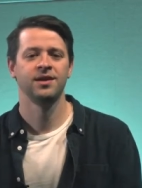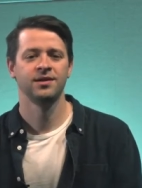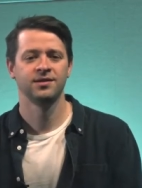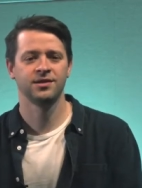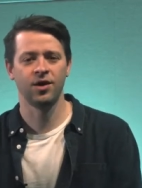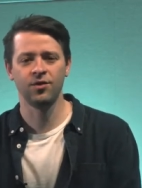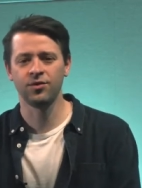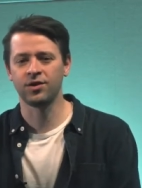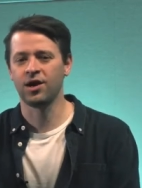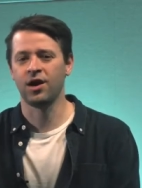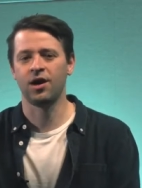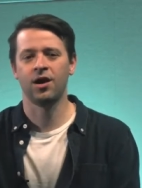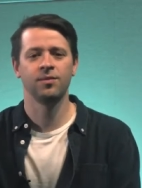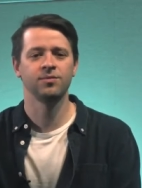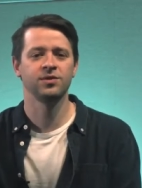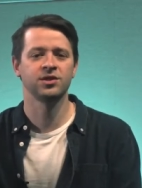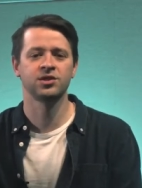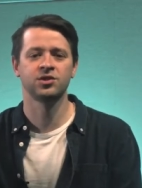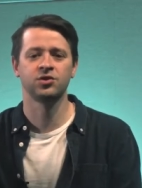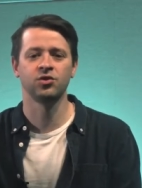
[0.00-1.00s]
Don't calm
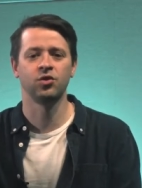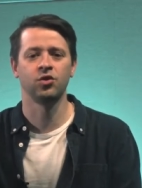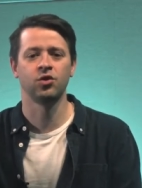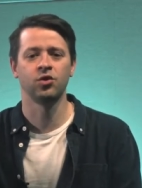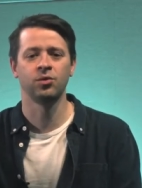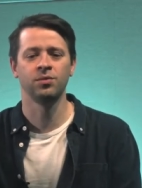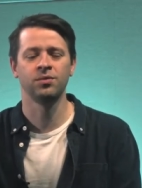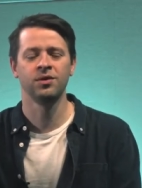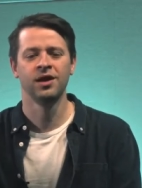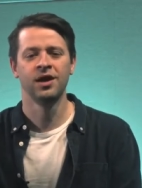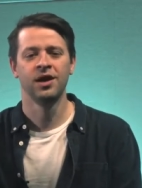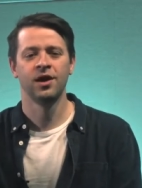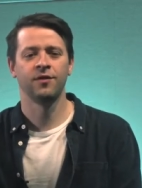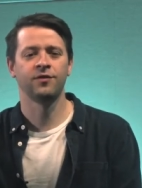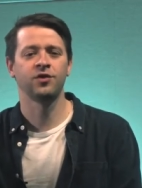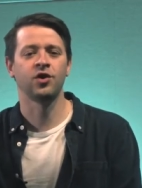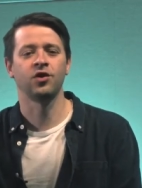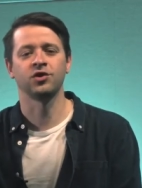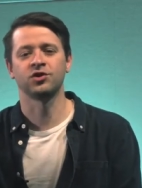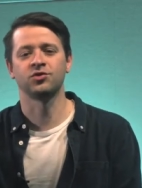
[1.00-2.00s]
the storm of
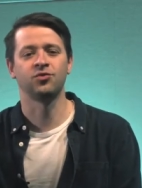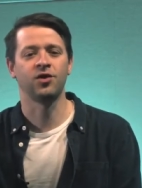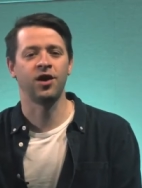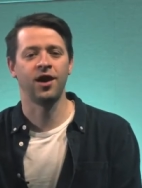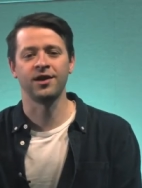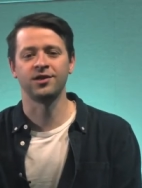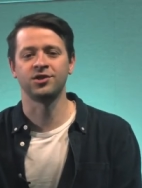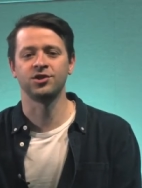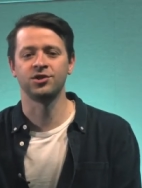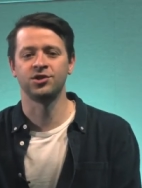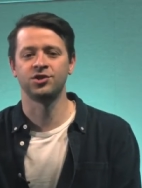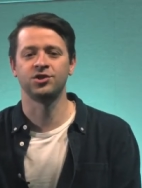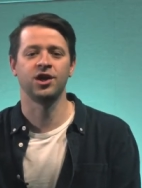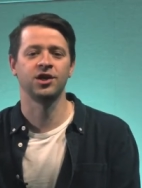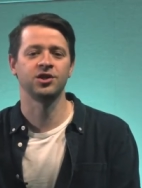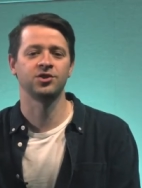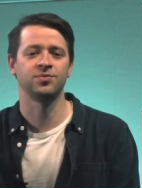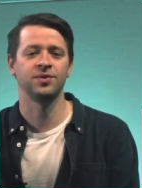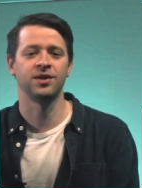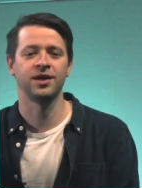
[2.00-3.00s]
God's righteous
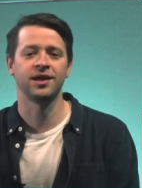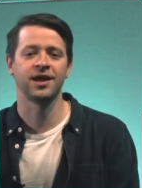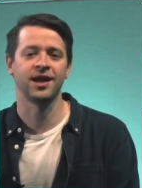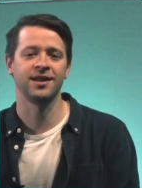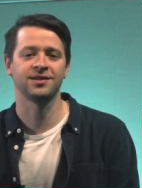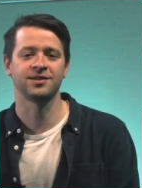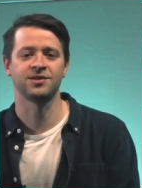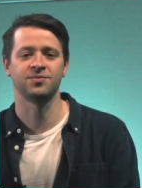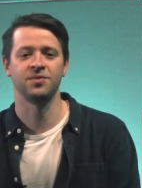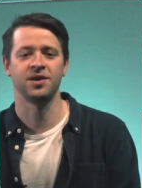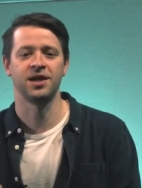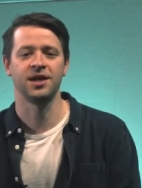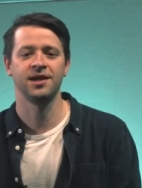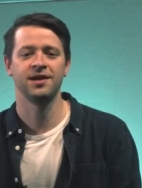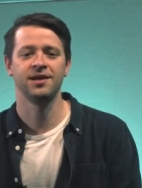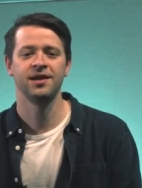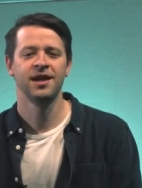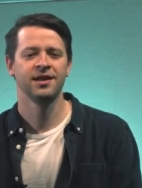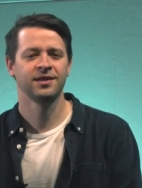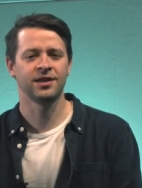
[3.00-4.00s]
judgment against
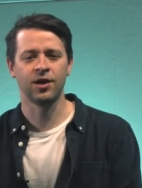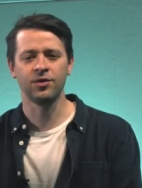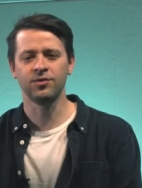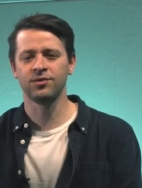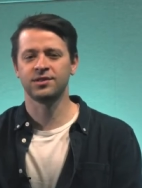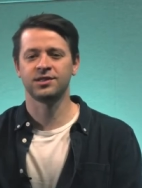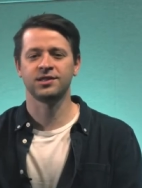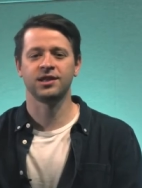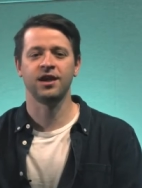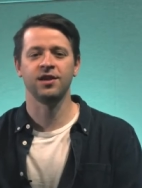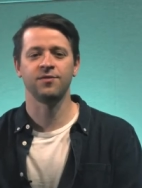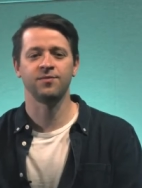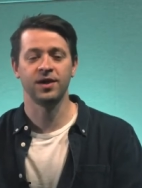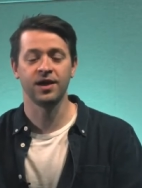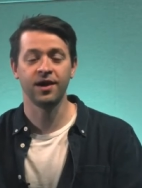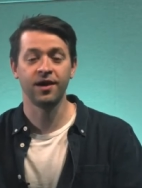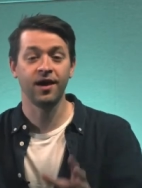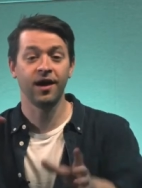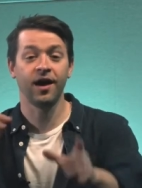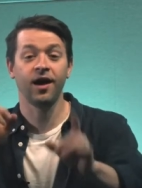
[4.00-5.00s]
me. Don't save me.
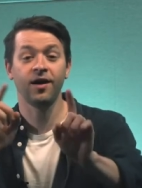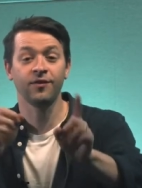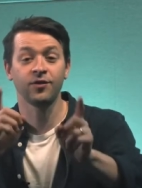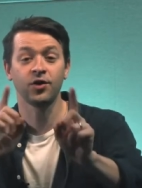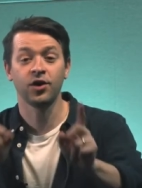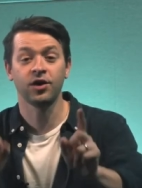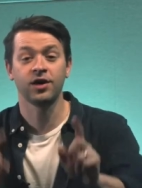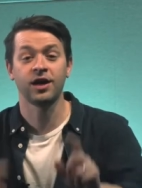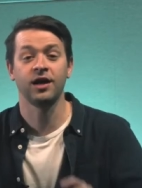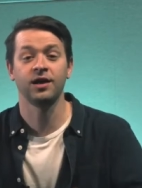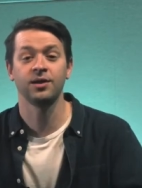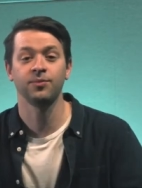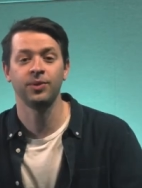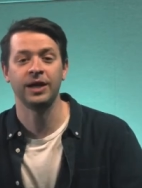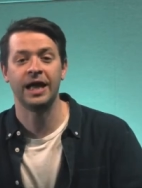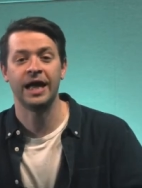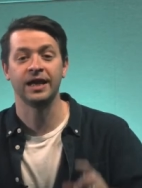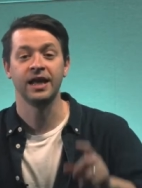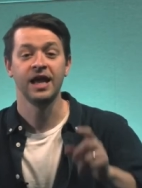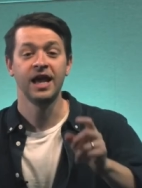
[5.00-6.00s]
I, have got a cunning
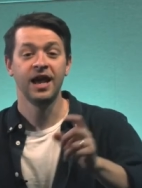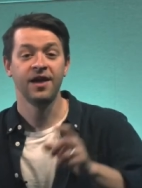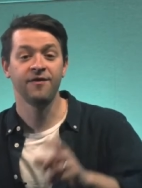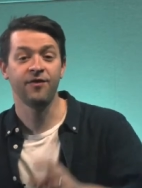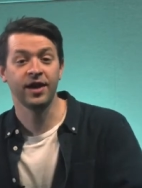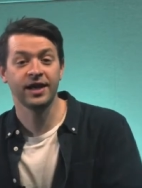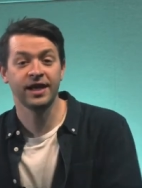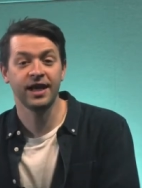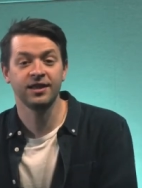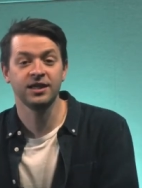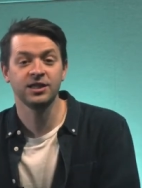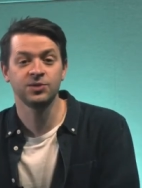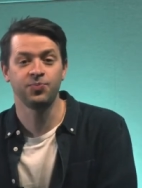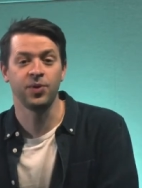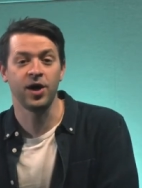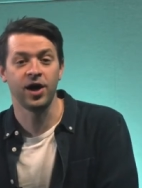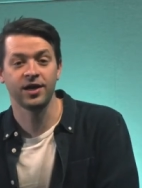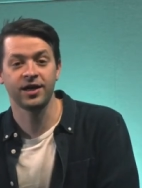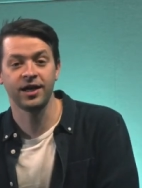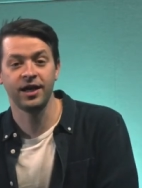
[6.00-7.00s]
plan. If I get this
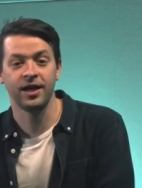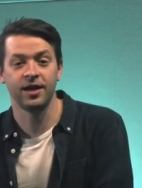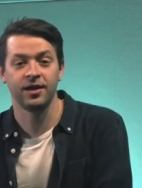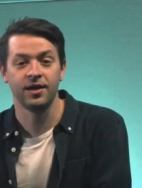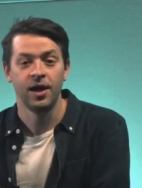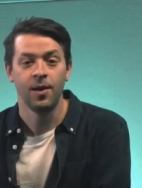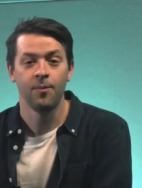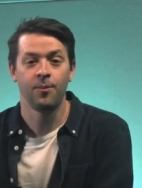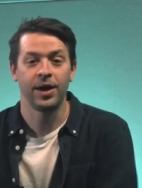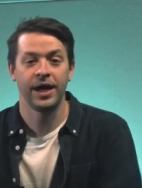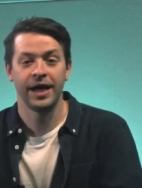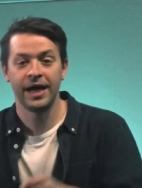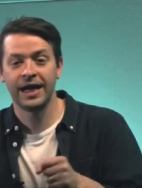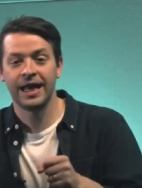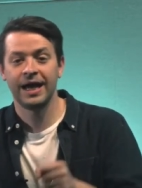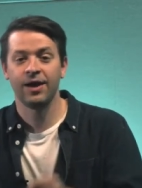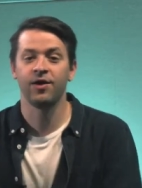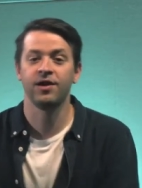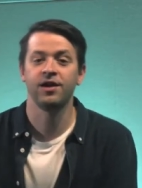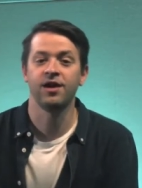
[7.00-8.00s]
bucket and pail
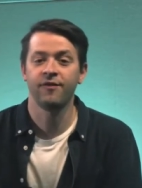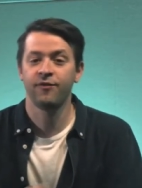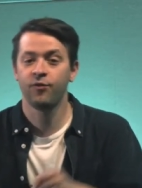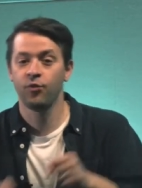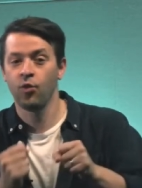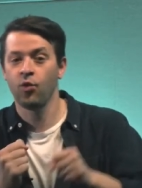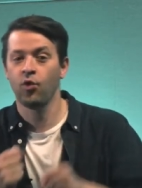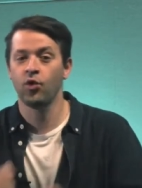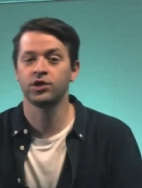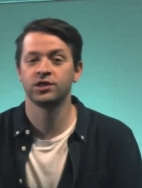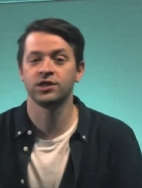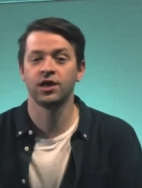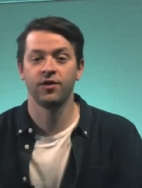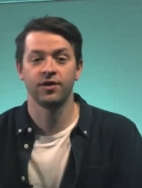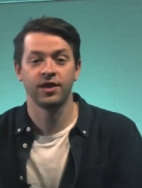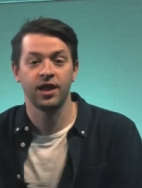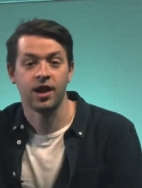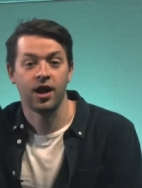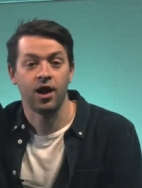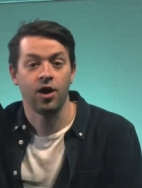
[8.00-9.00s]
out enough water
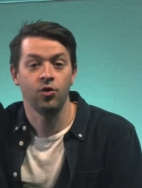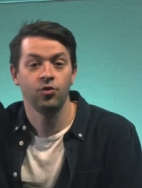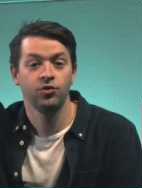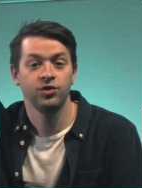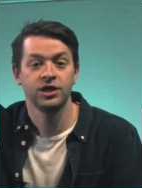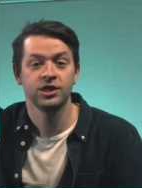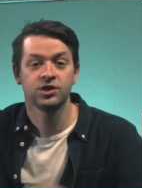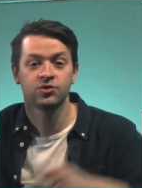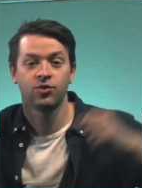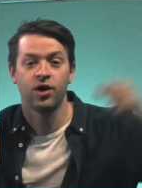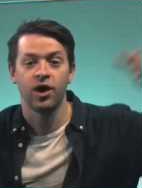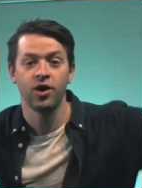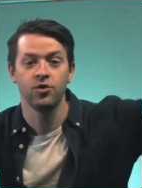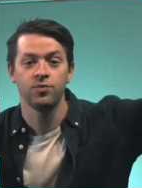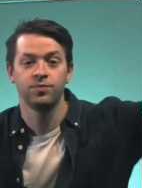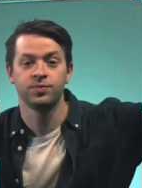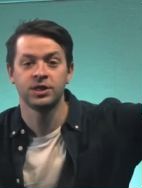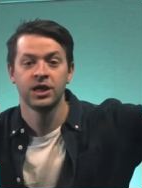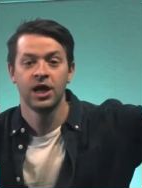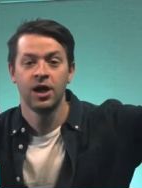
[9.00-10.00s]
and then hold these
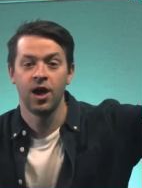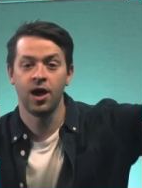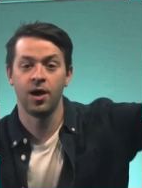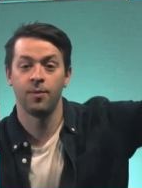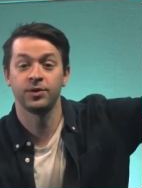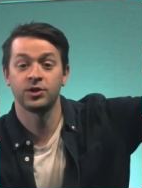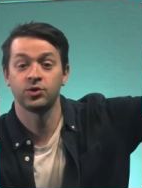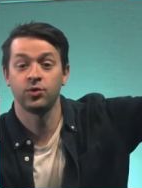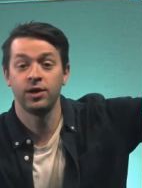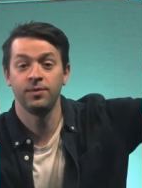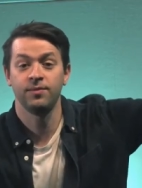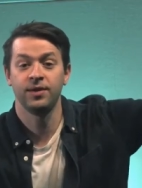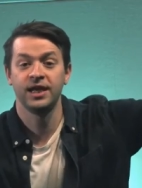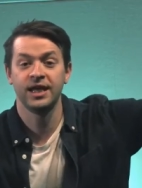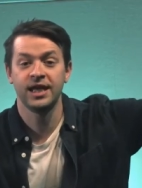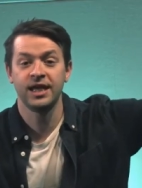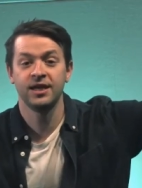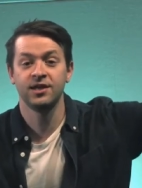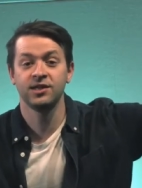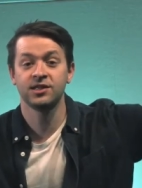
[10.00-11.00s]
ropes uh, between my
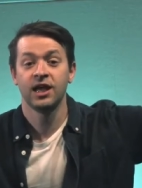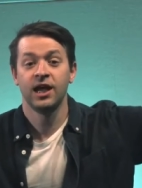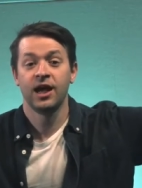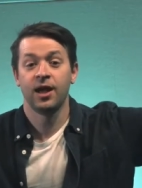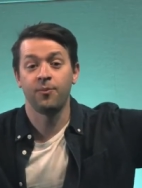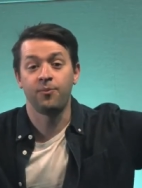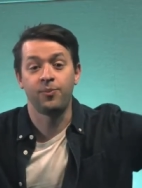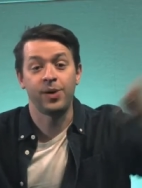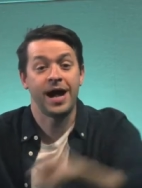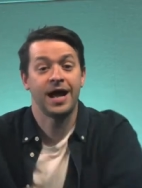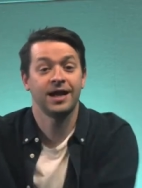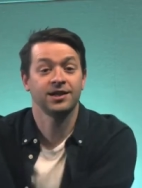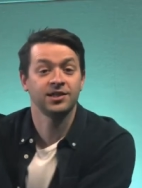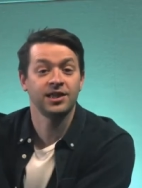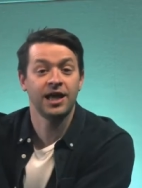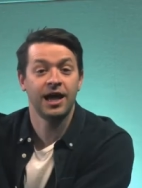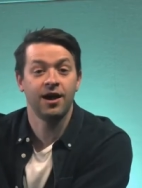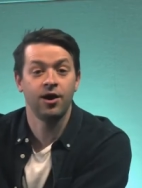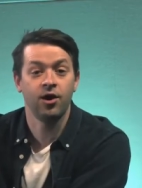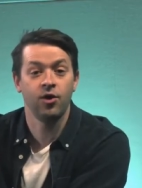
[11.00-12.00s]
knees and patch
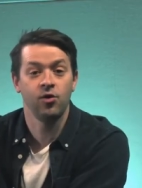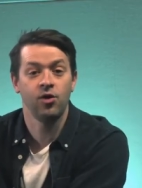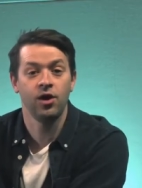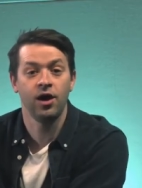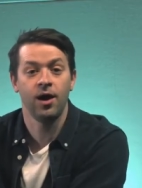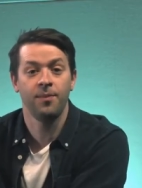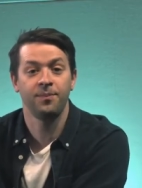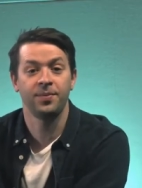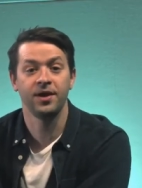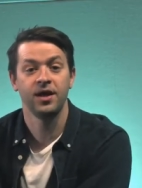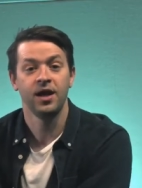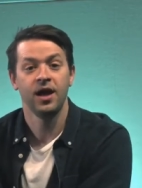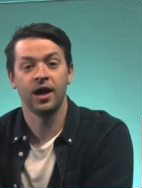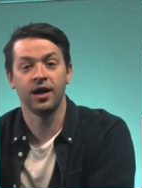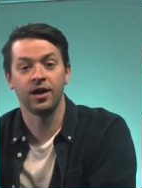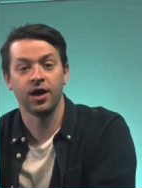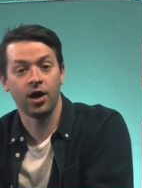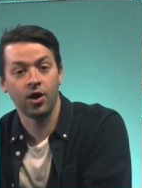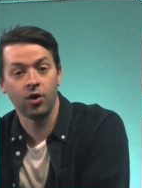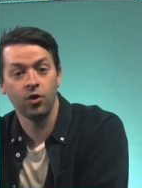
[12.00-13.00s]
that hole up and,
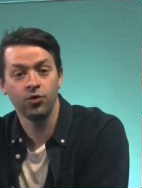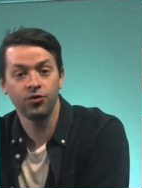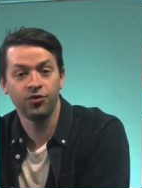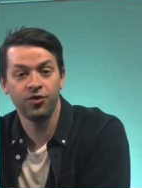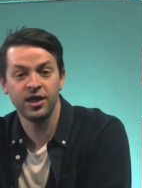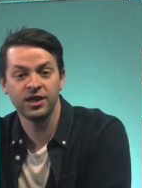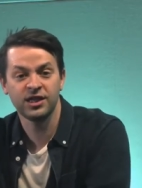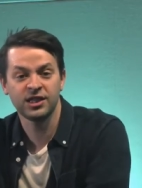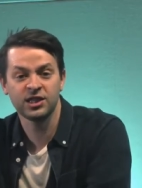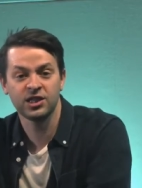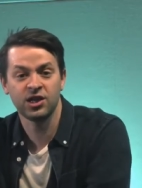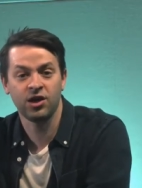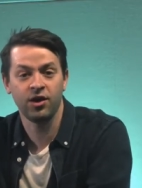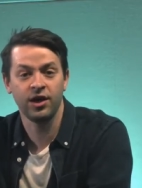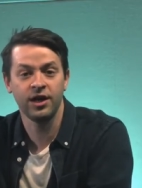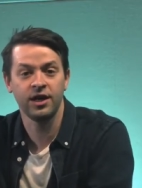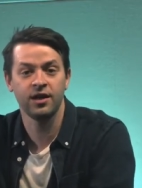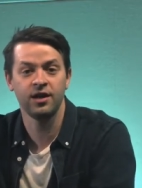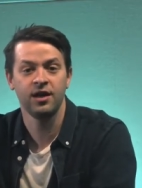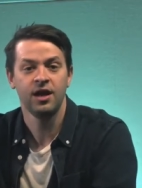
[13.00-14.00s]
and hold this
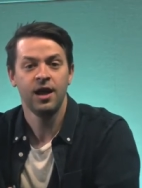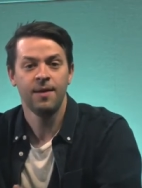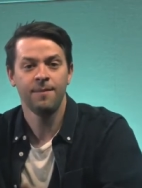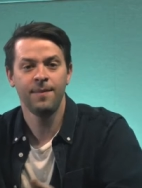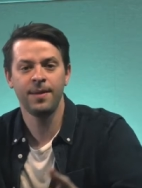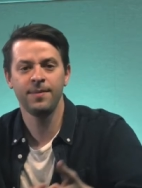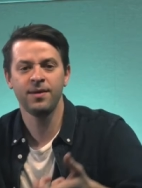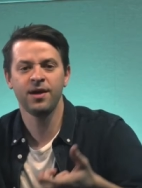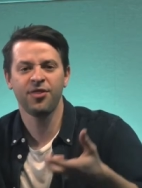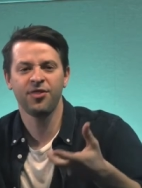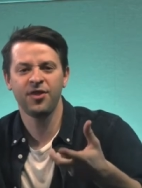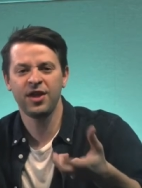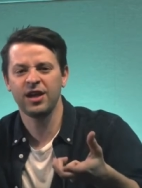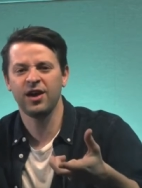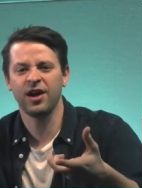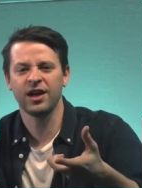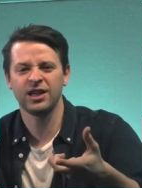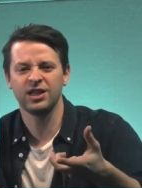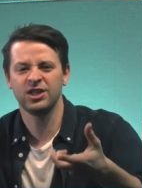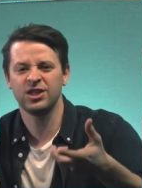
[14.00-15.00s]
tight, and maybe I think
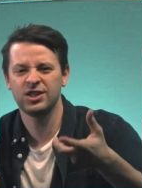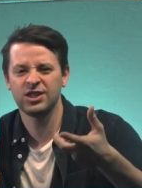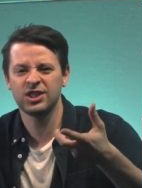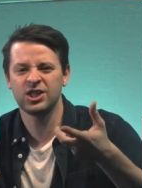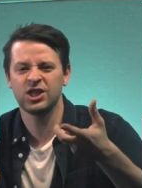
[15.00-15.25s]
I can